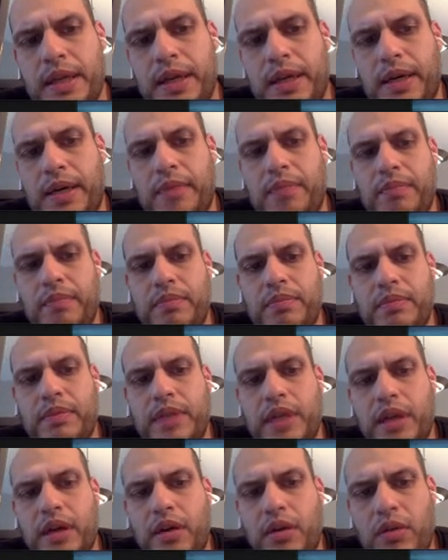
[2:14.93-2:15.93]

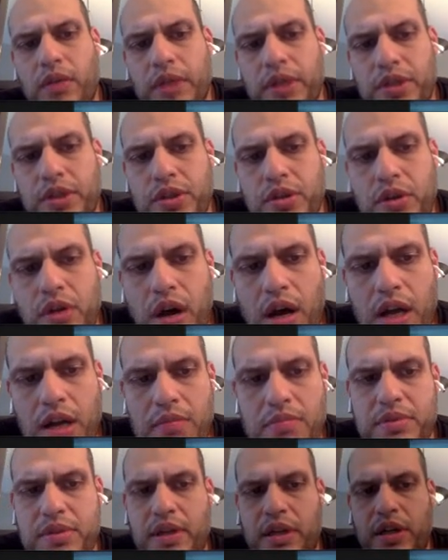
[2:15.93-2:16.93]
The only two
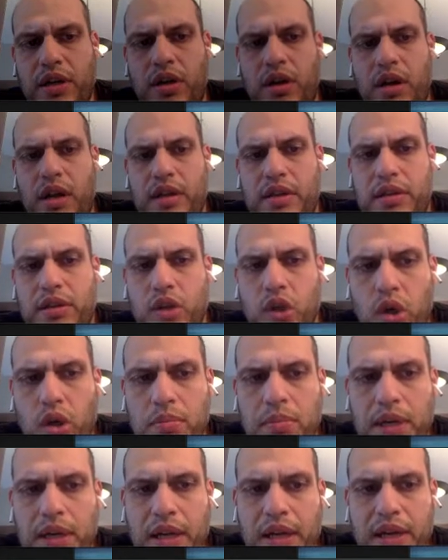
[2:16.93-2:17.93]
columns that are not
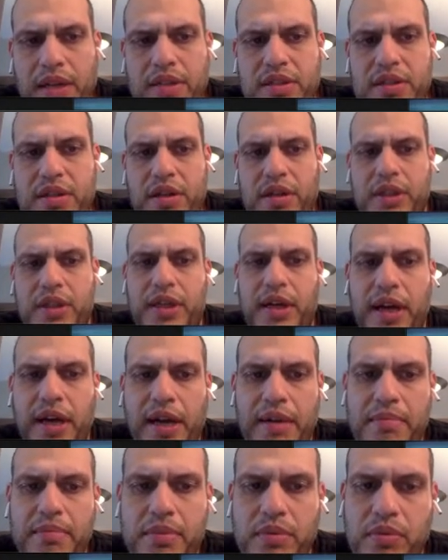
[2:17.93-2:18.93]
normalized are
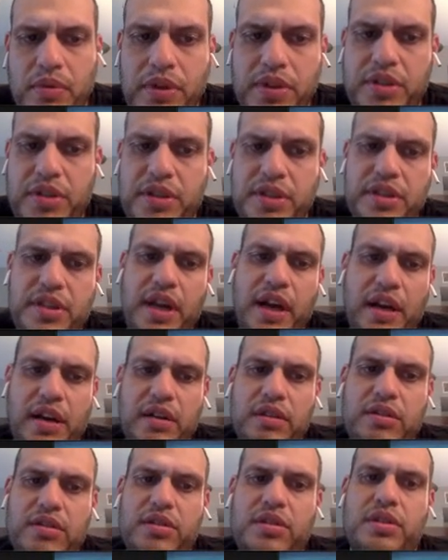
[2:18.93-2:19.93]
time, which is
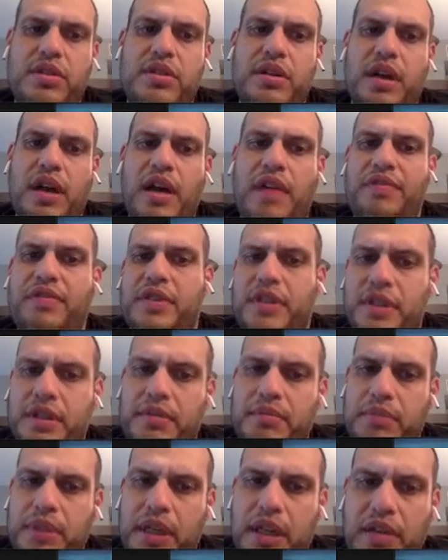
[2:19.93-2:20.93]
seconds
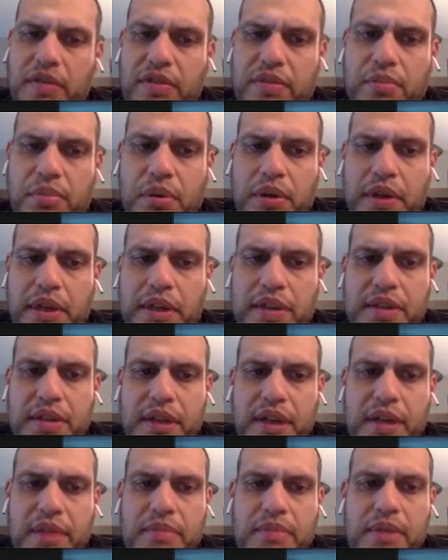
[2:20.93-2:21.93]
after a given point in
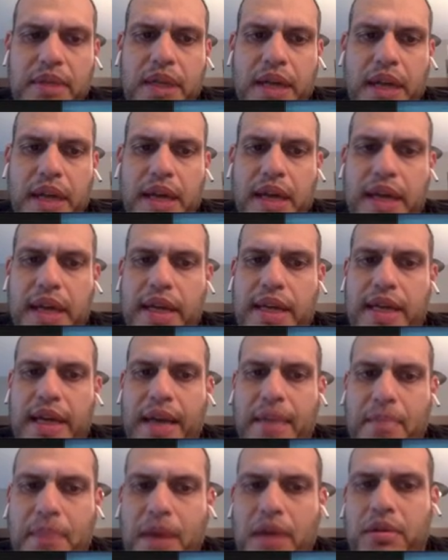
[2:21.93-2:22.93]
time,
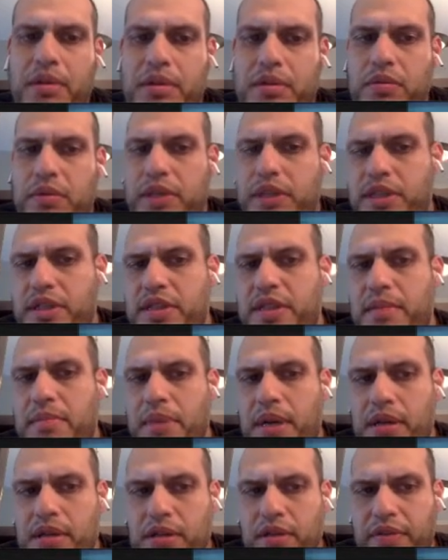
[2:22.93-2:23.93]
and amount, which is
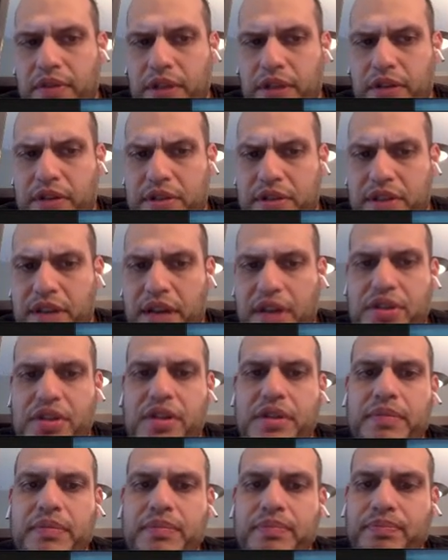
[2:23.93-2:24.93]
the amount of the
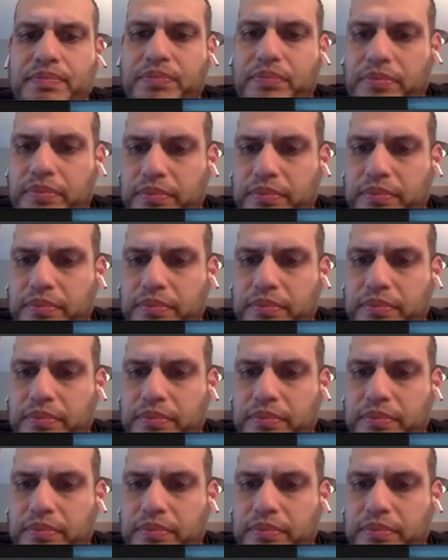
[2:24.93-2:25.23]
transaction.